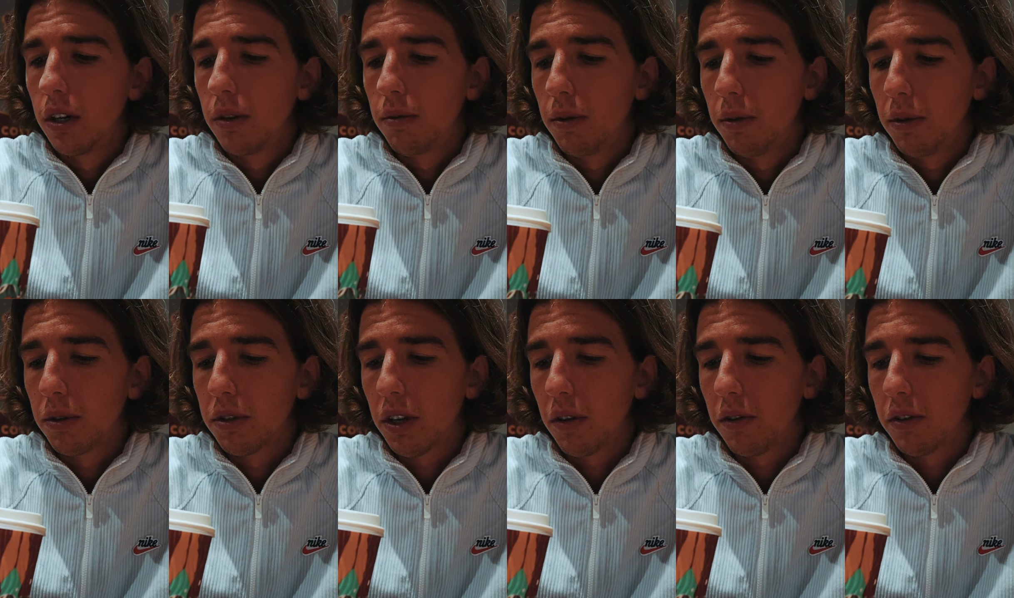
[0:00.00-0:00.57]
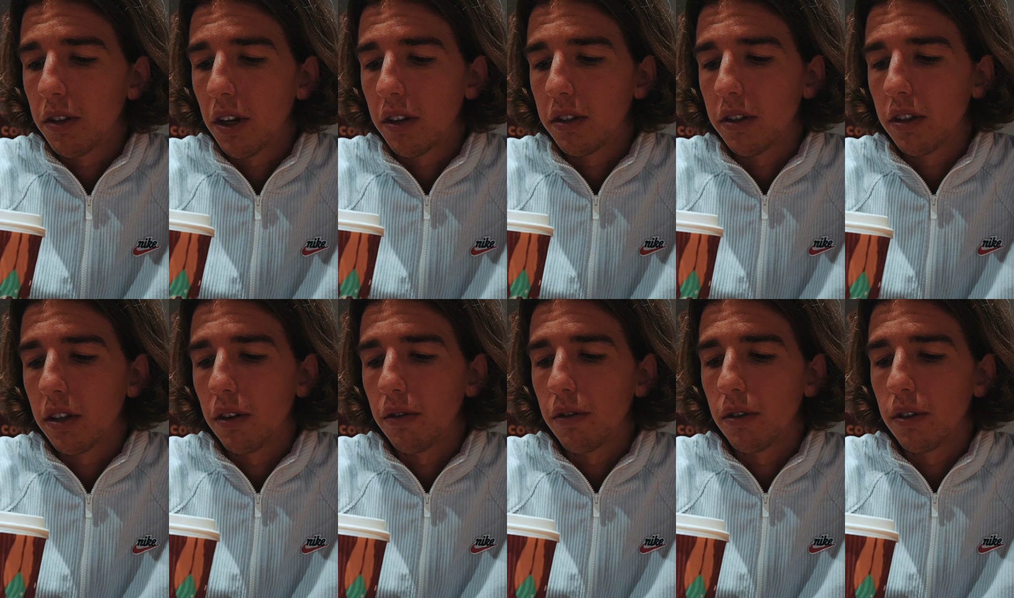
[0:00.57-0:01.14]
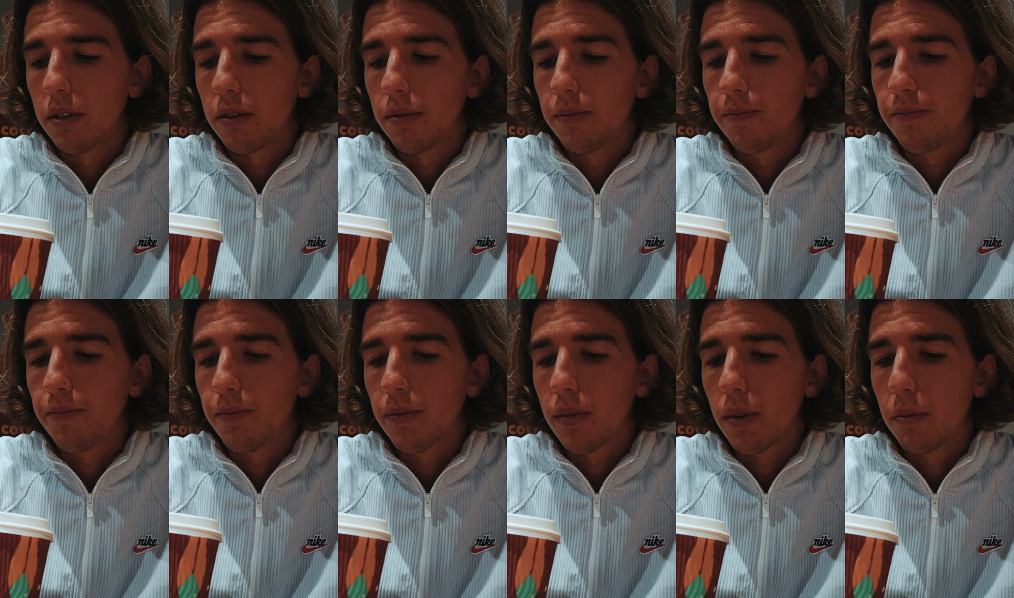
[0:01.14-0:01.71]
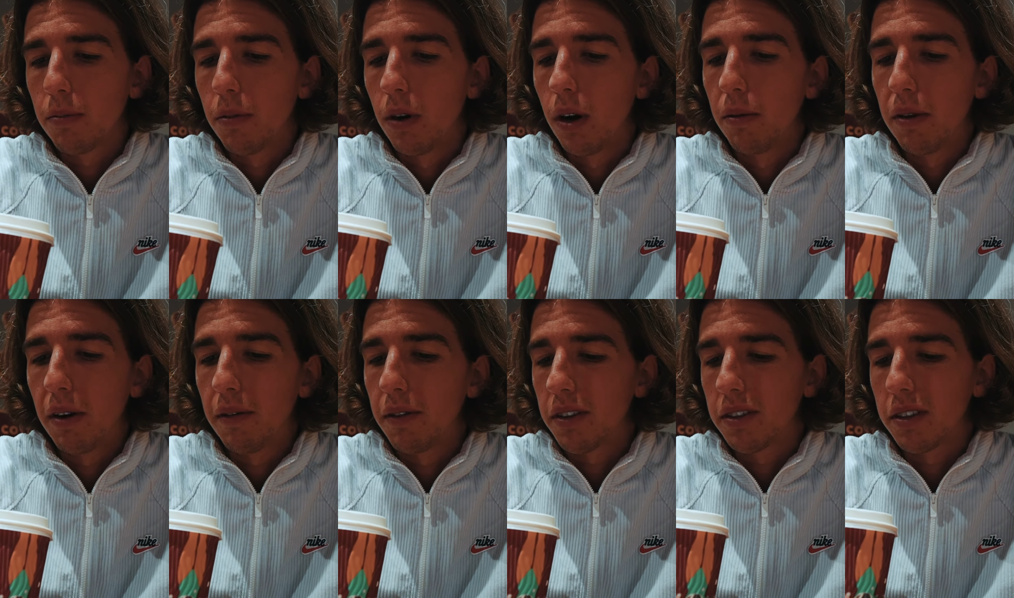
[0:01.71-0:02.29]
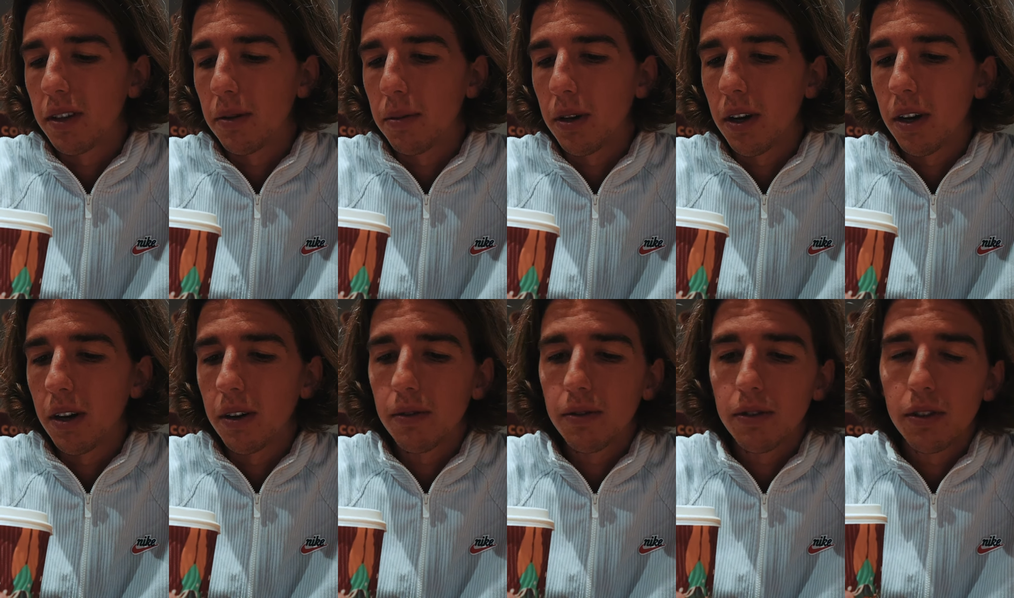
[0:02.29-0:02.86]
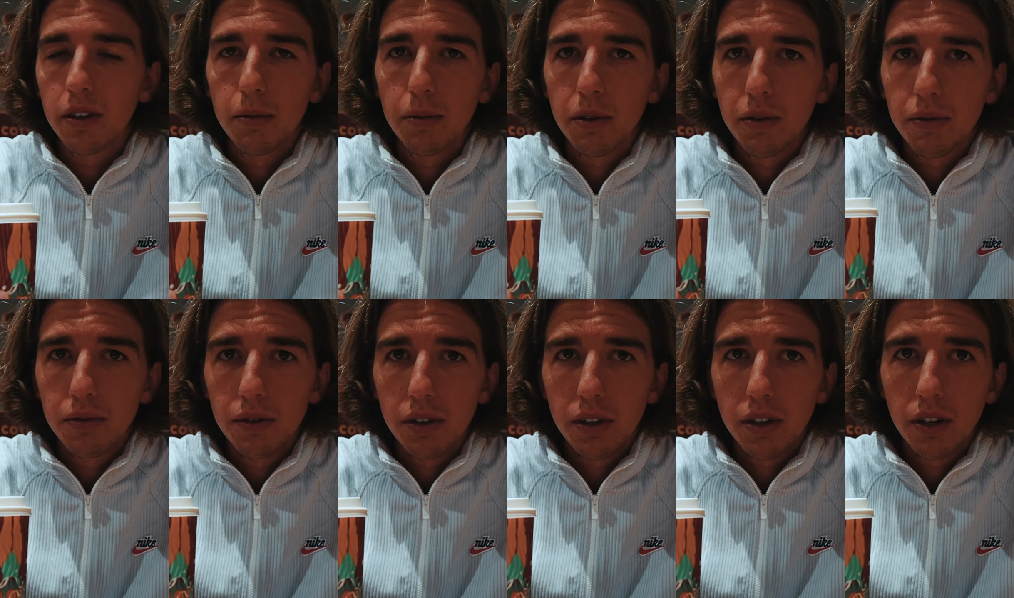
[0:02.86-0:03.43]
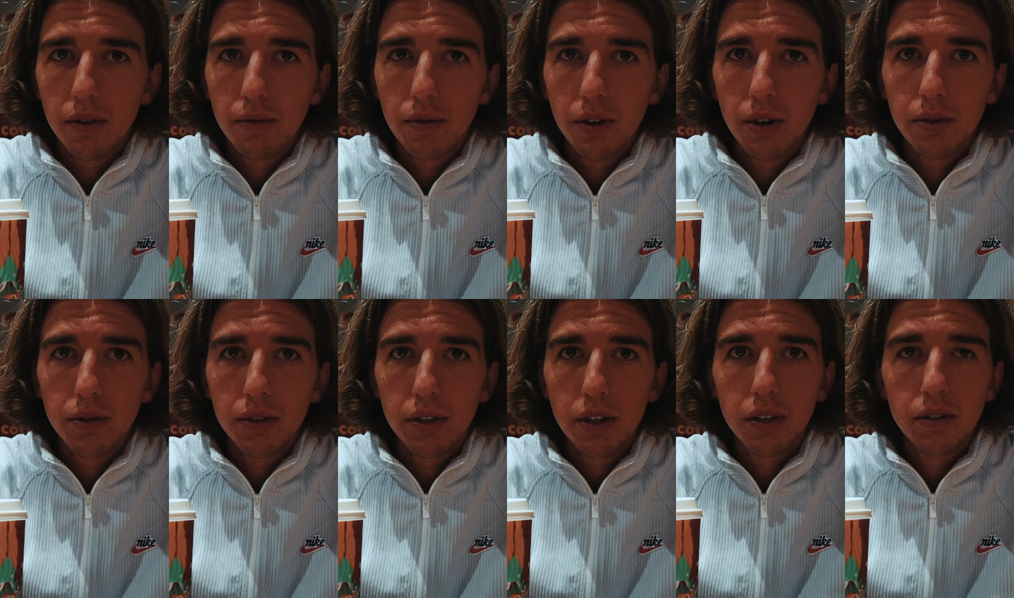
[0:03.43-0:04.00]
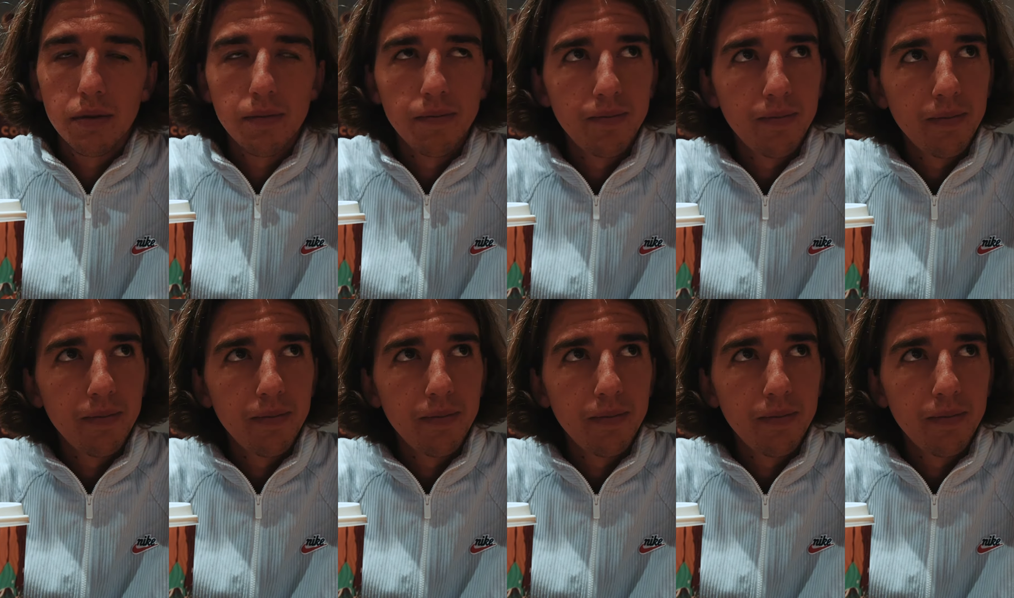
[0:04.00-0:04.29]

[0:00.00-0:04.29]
But we'll see if it tastes any different. But I'm not gonna sip yet, because it'll be fucking roasting.